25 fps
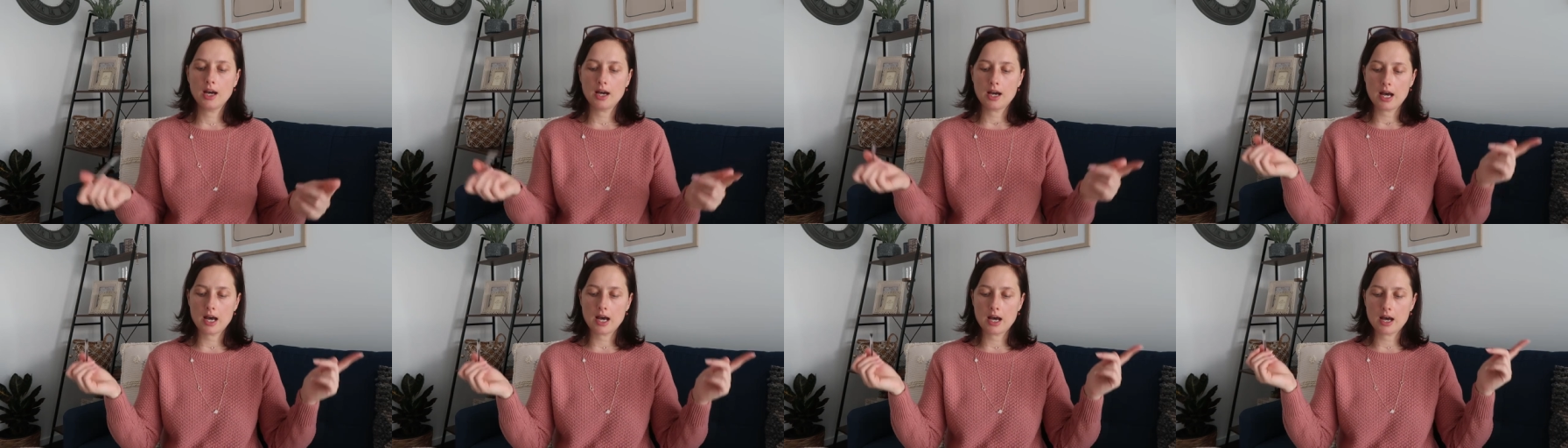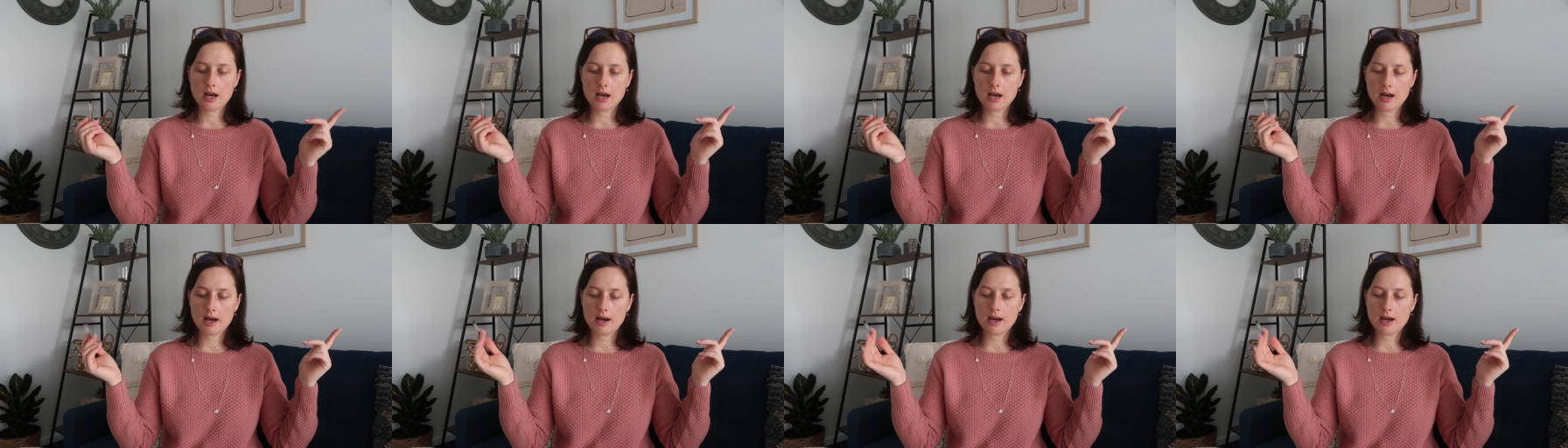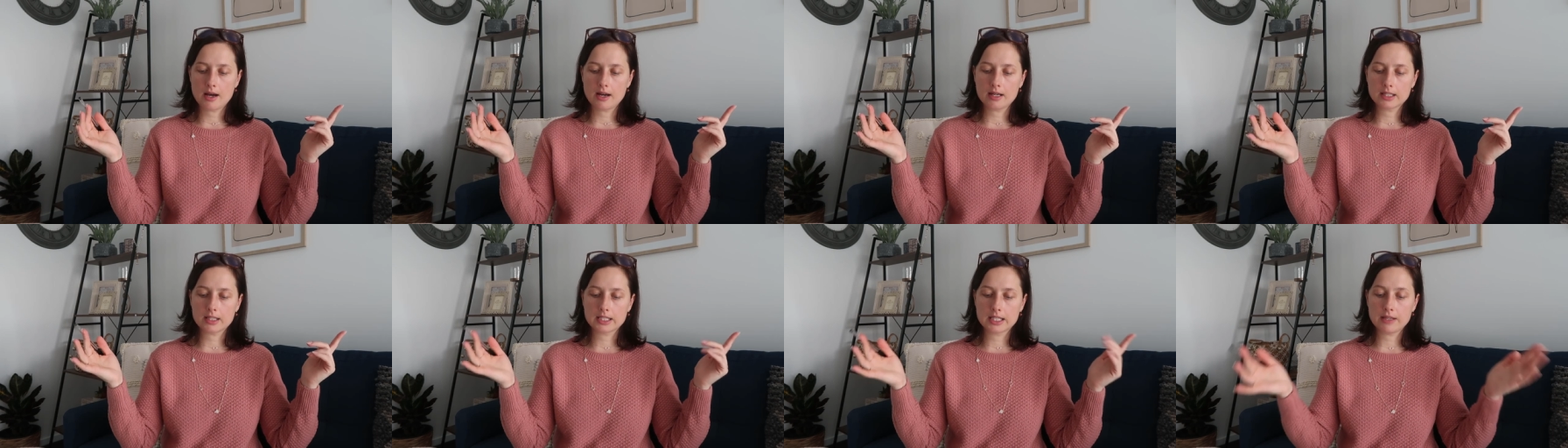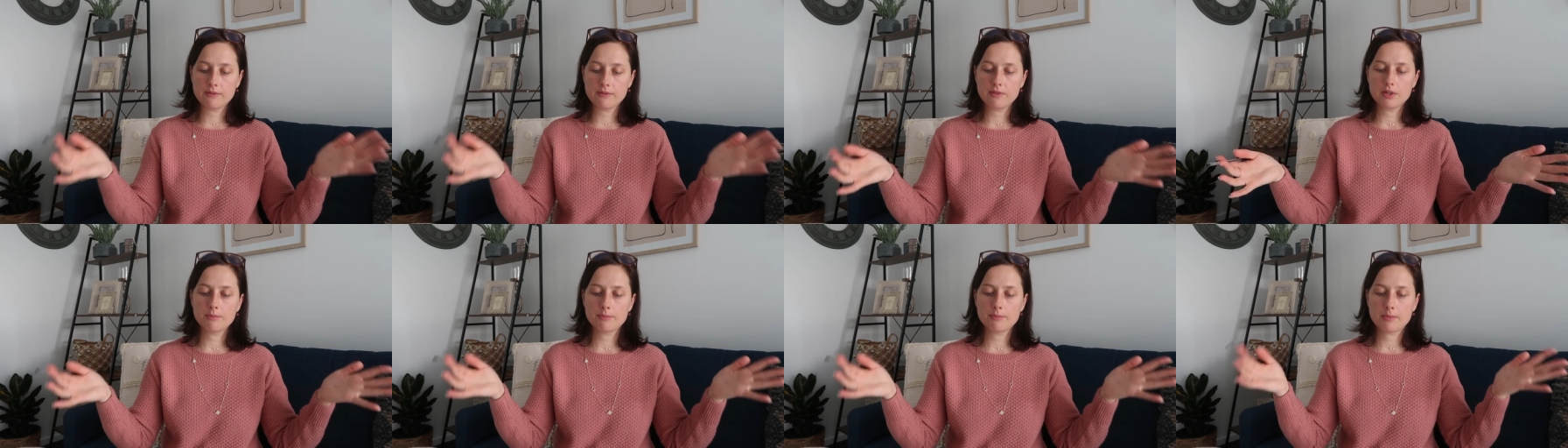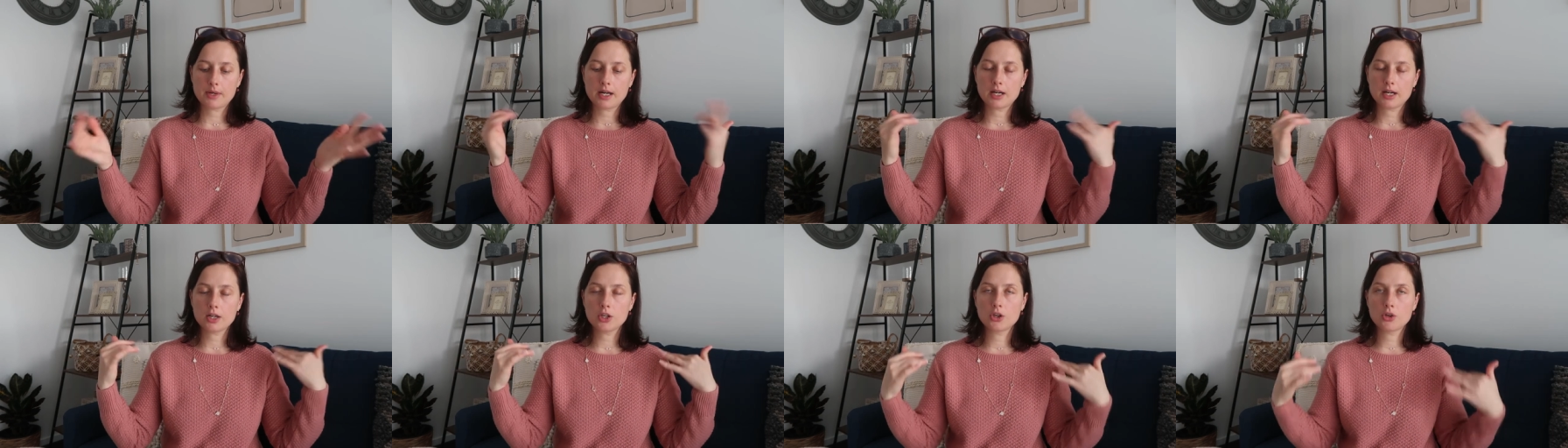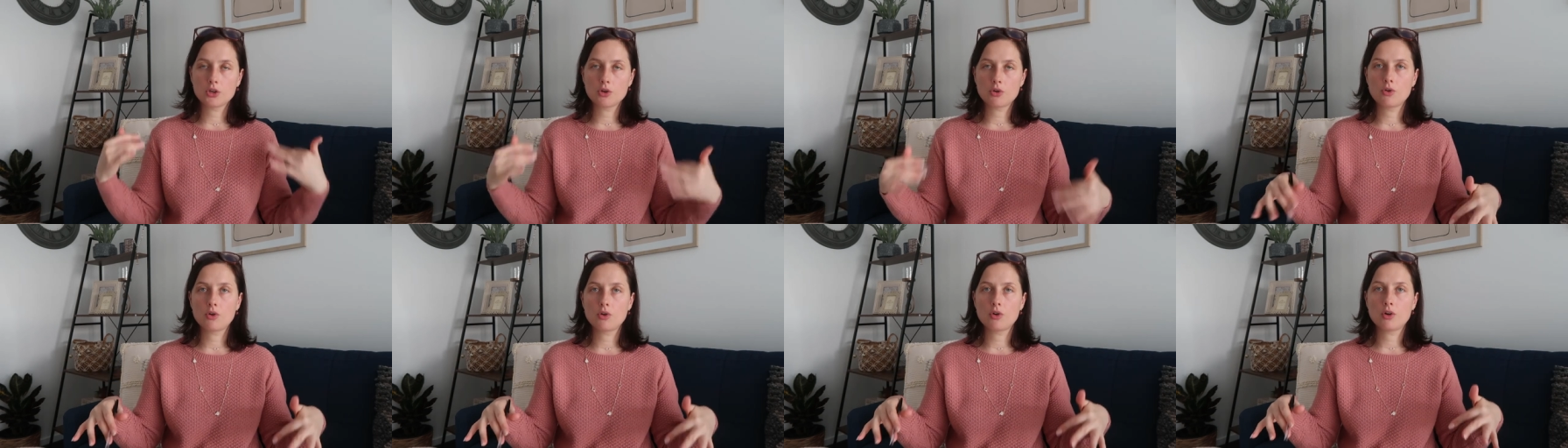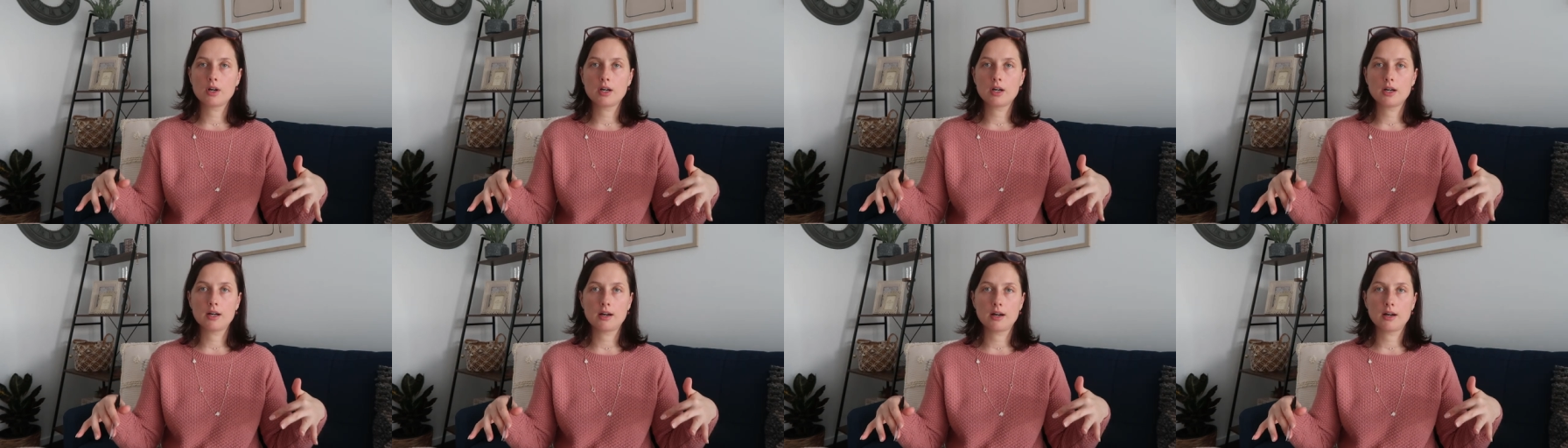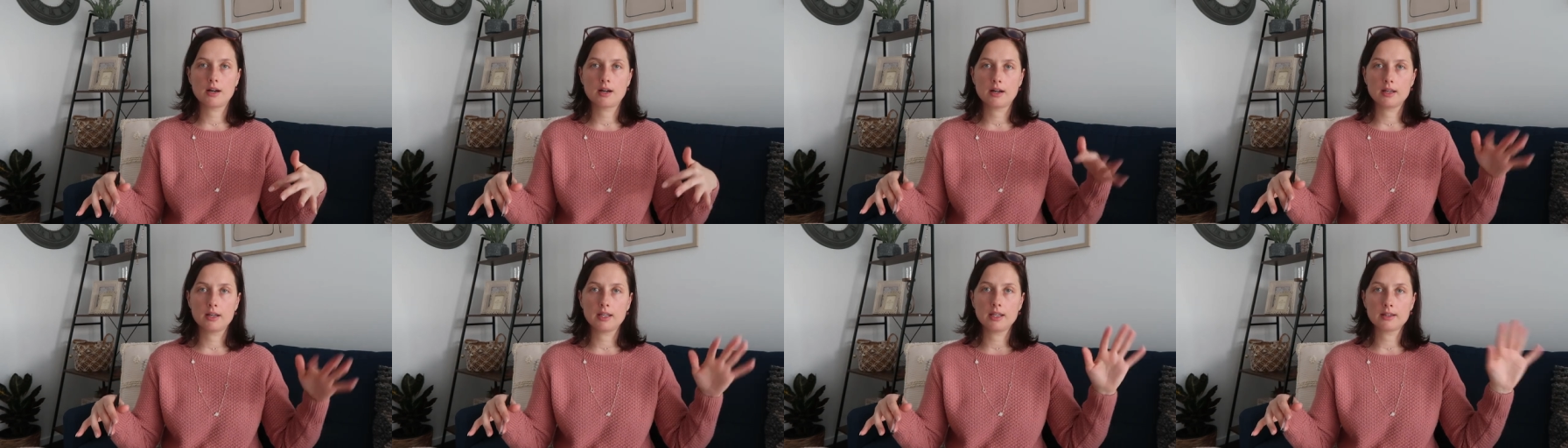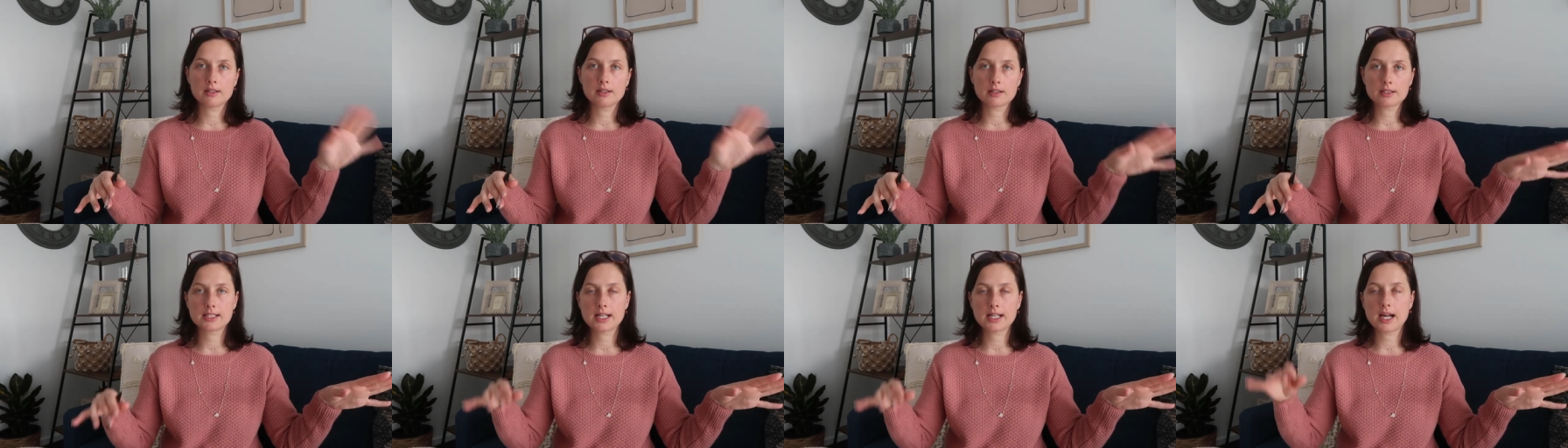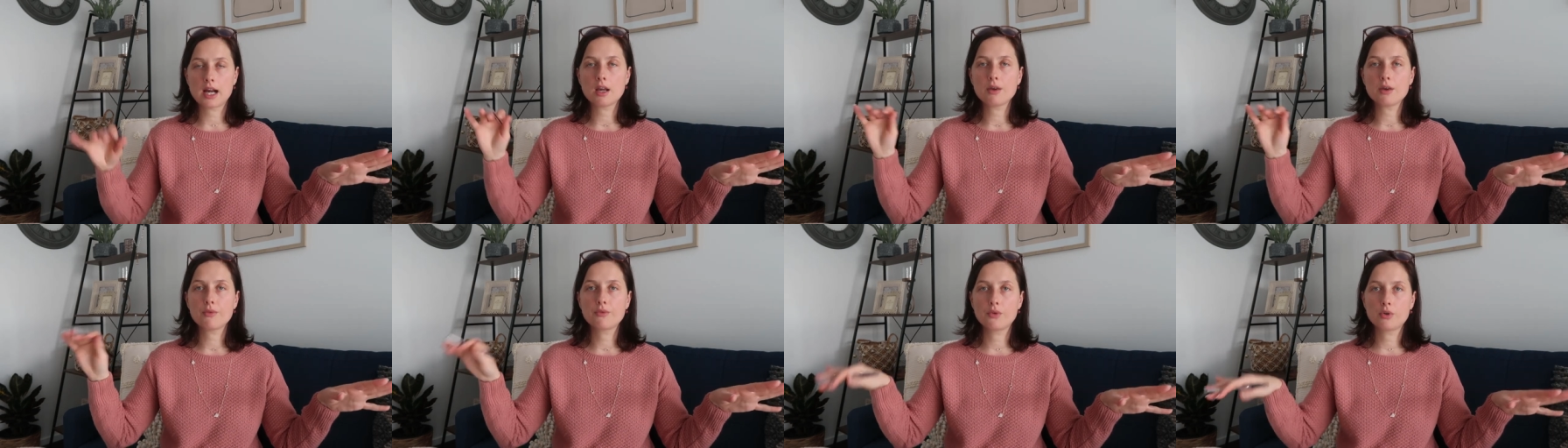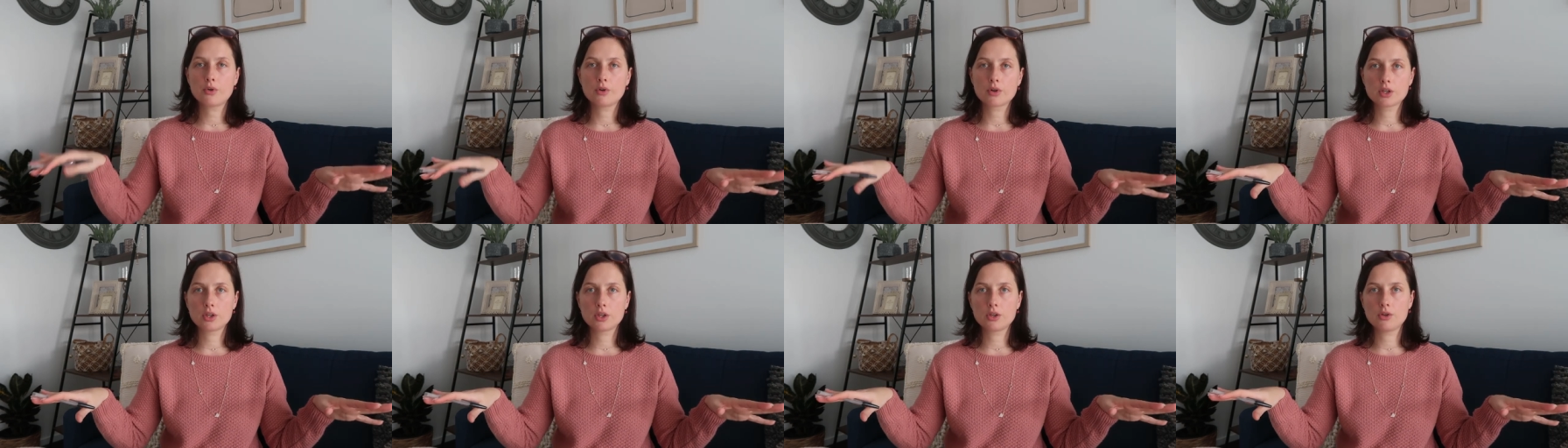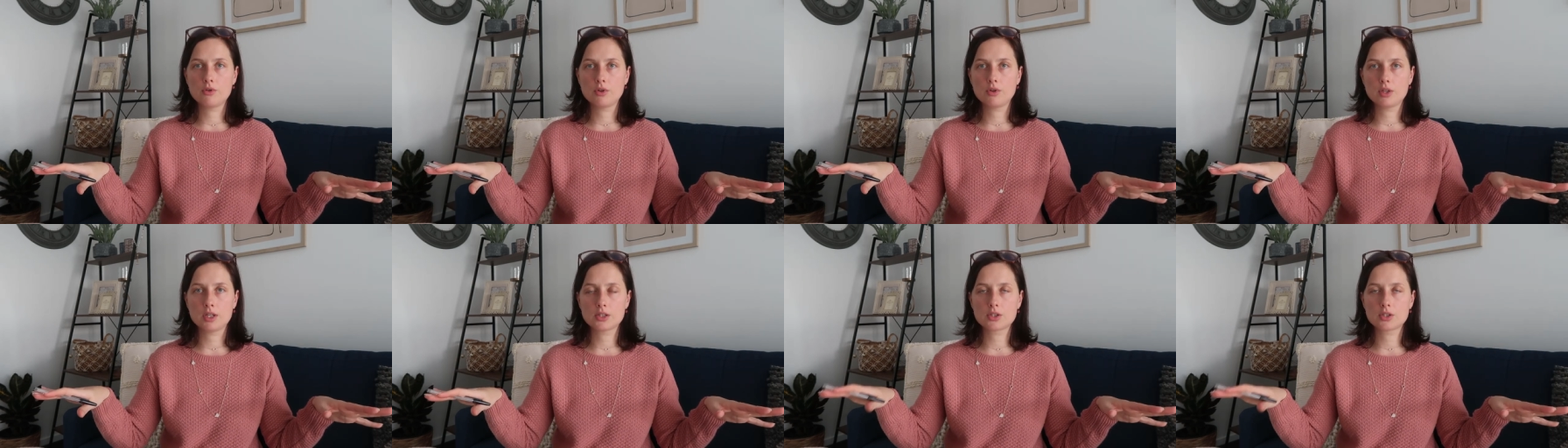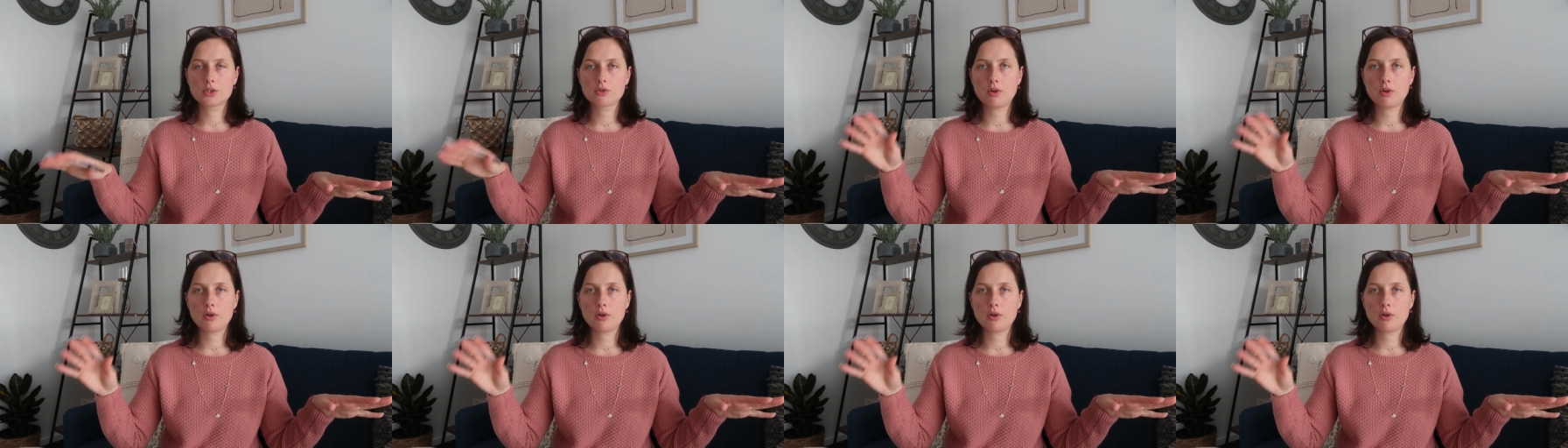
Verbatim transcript: uh, given by your uh, either TAFE or uni.